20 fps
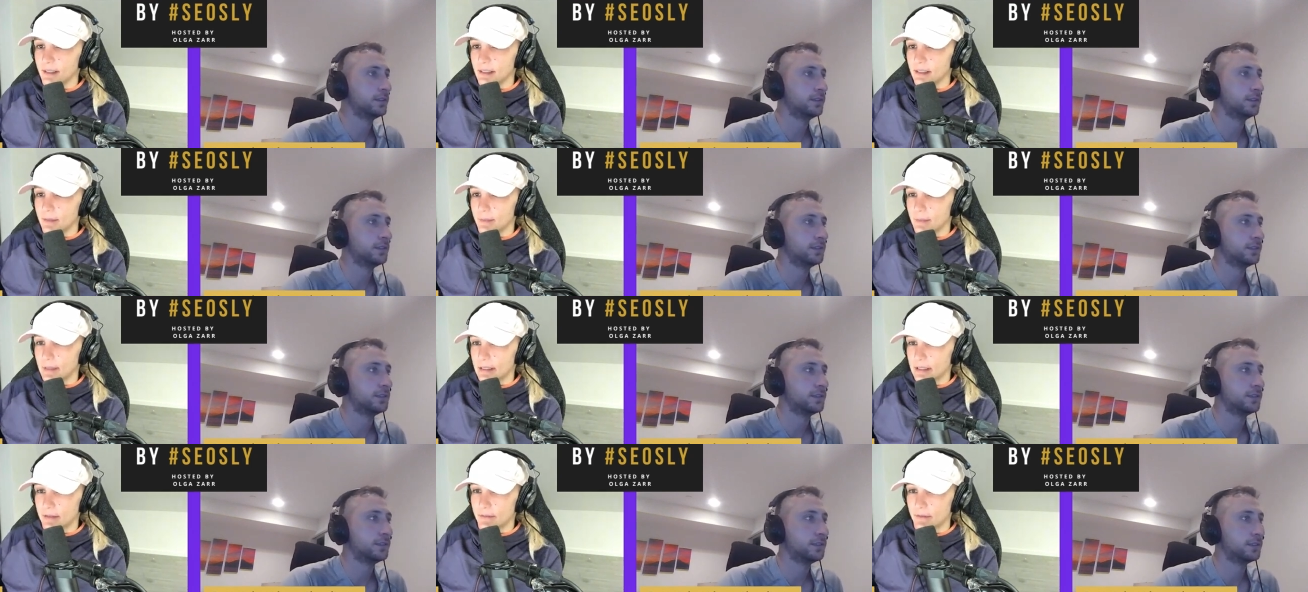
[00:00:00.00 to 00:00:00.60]

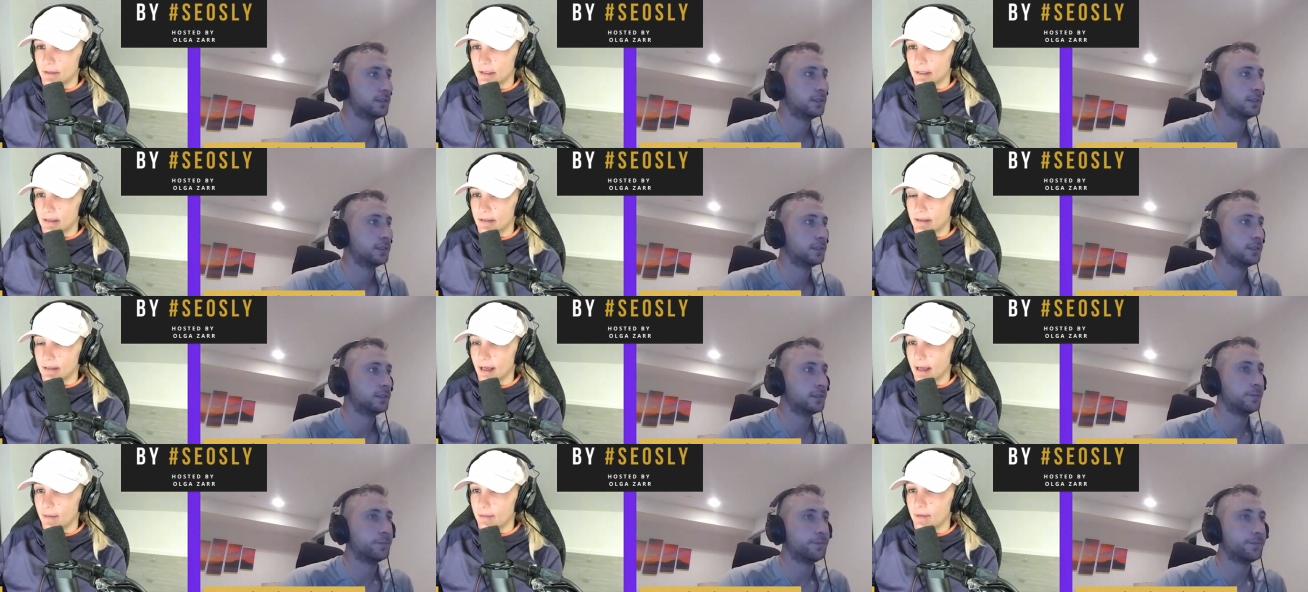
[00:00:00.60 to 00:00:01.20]

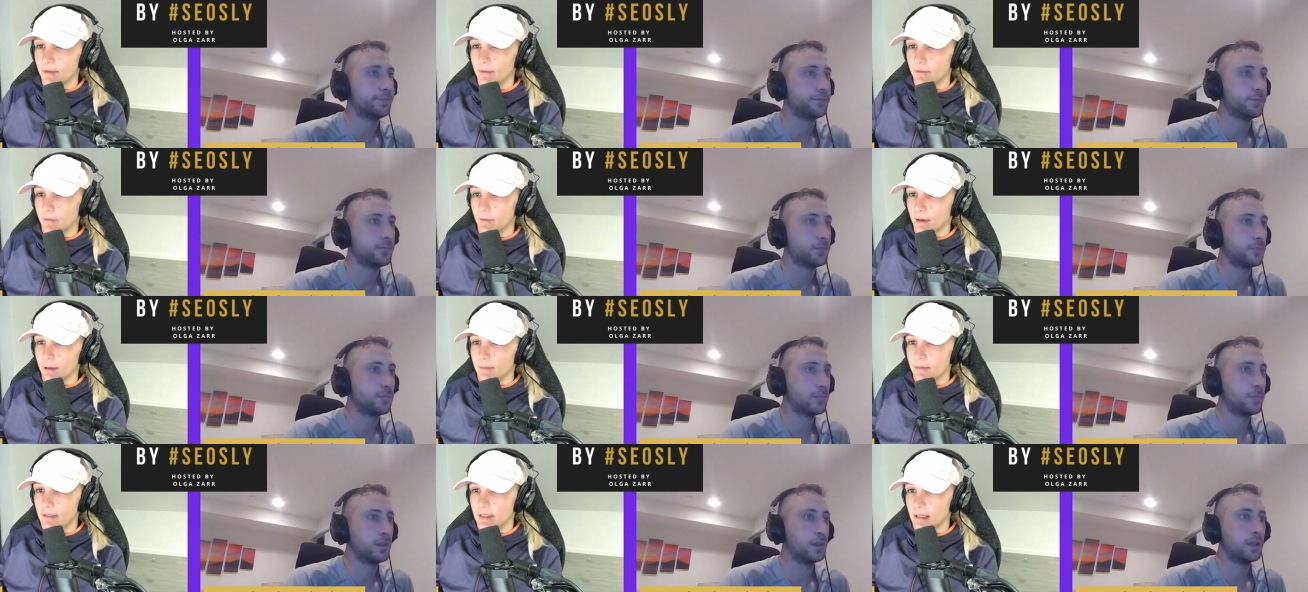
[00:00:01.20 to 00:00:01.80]
Speaker 1: specific types of
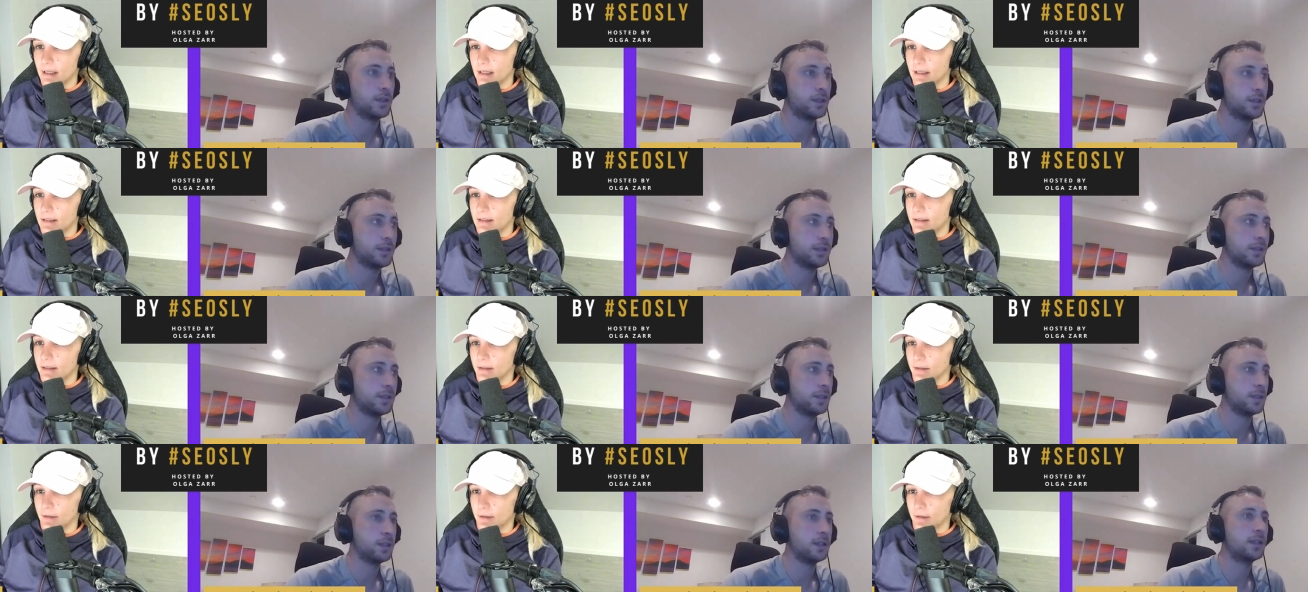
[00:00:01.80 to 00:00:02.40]

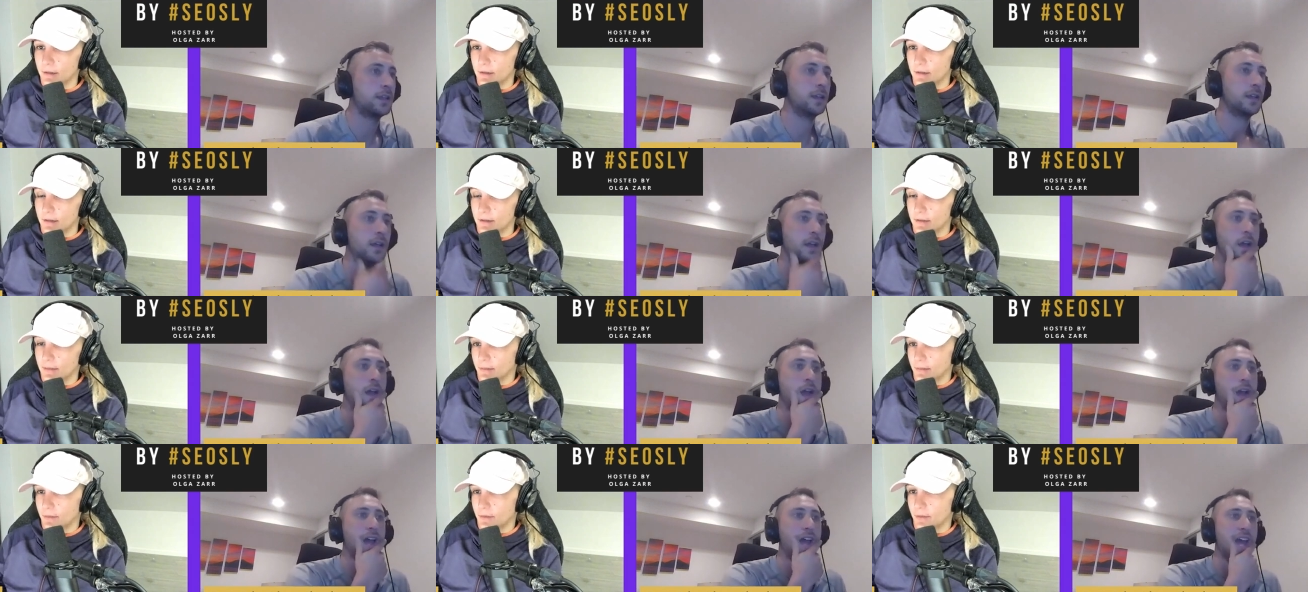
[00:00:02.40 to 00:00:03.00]
websites
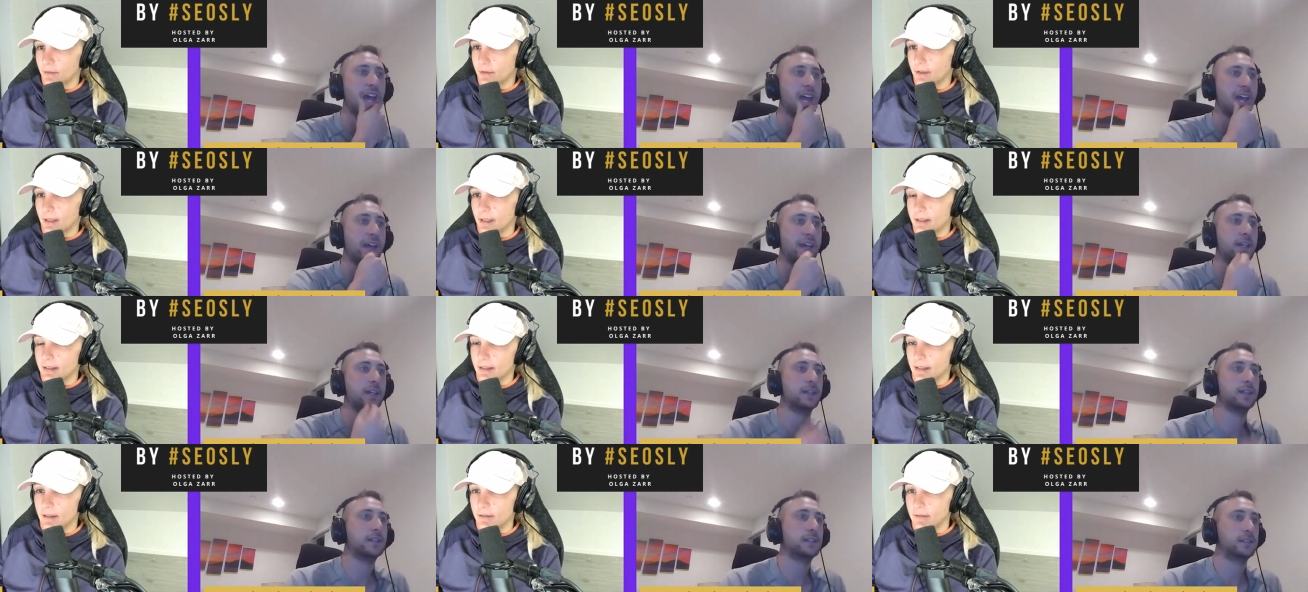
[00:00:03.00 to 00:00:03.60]
or do you
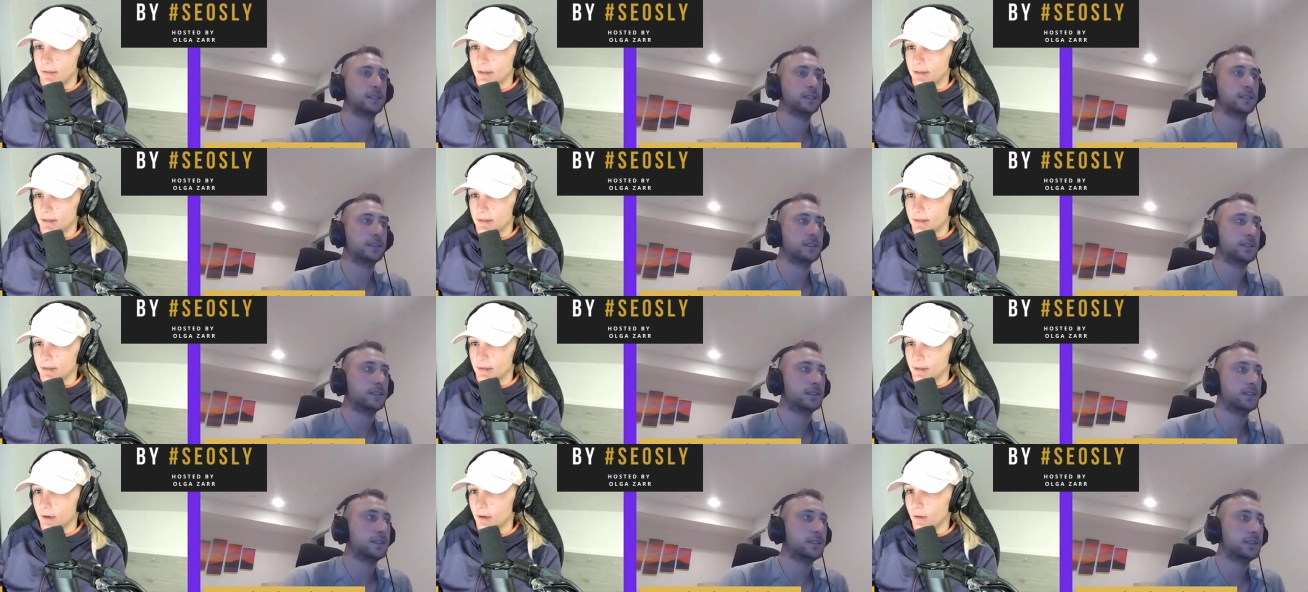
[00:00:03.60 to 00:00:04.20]
like service
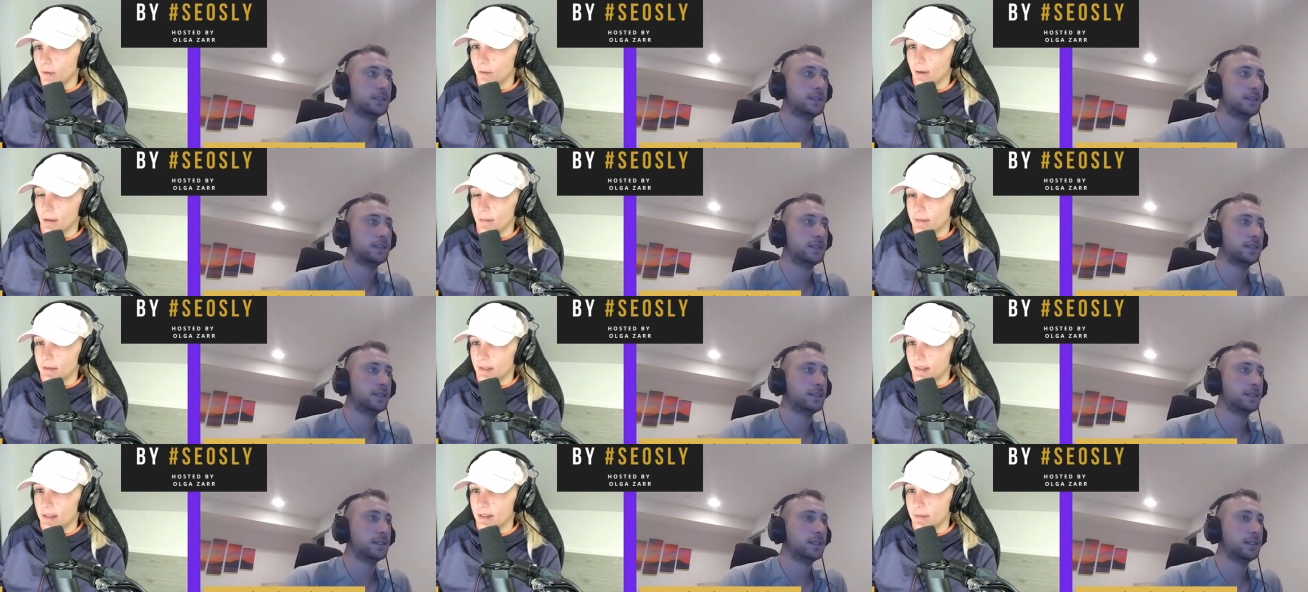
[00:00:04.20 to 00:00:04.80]
all
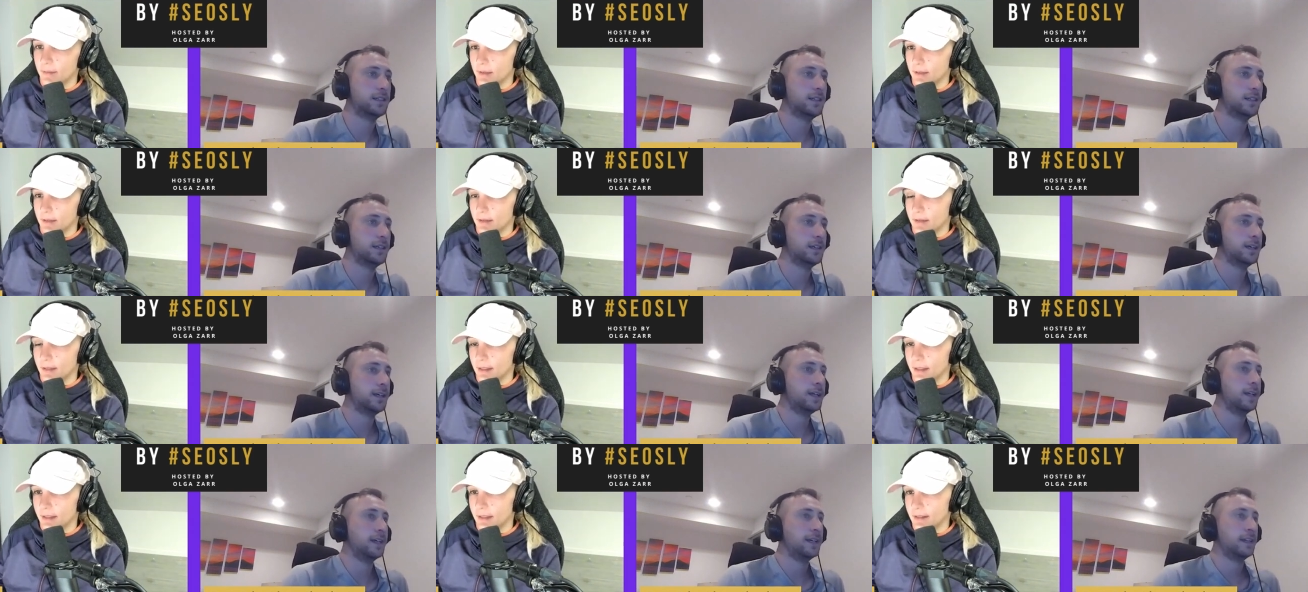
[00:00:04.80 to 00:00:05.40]
websites
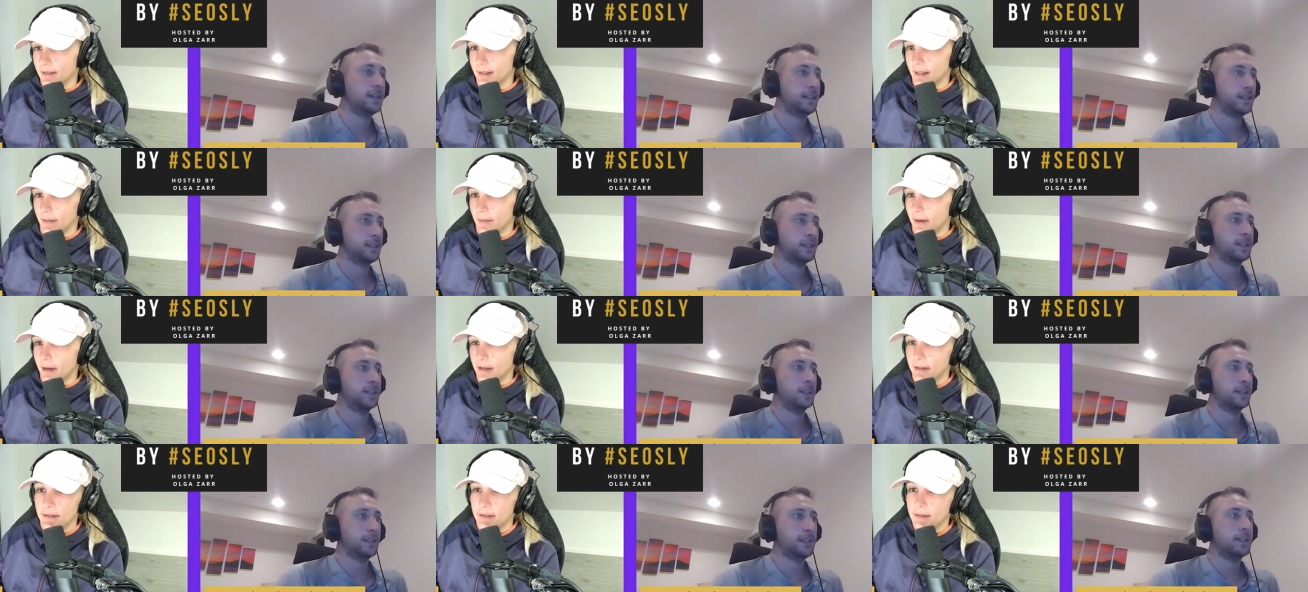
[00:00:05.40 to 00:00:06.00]
because like
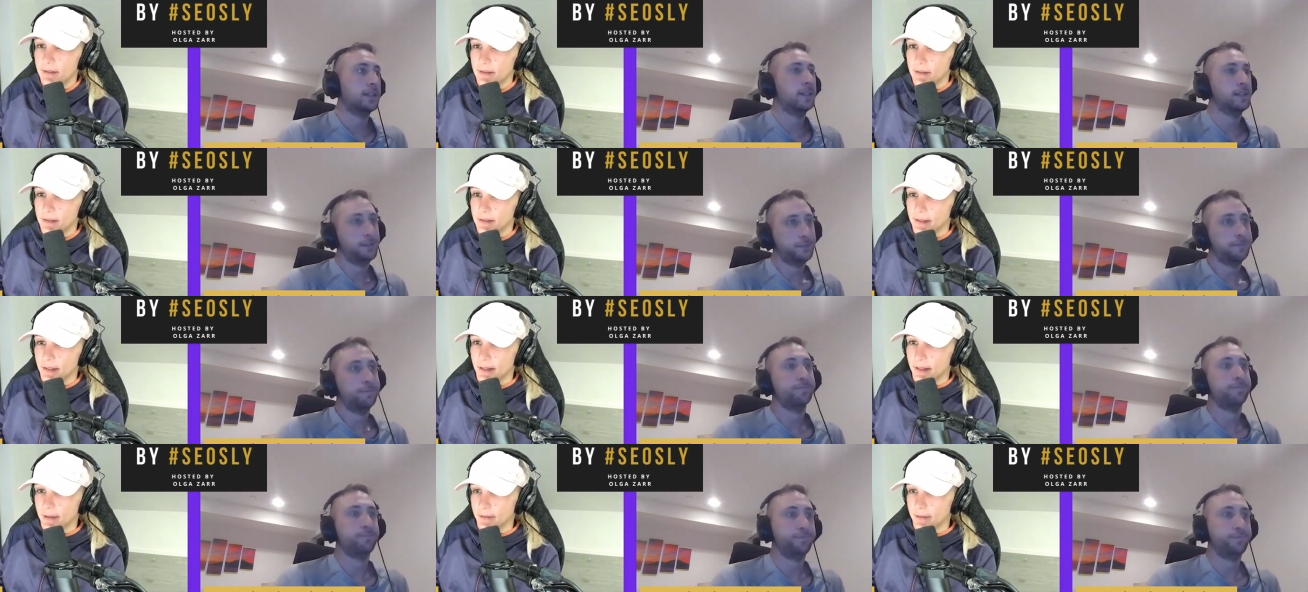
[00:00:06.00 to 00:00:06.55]
some agencies like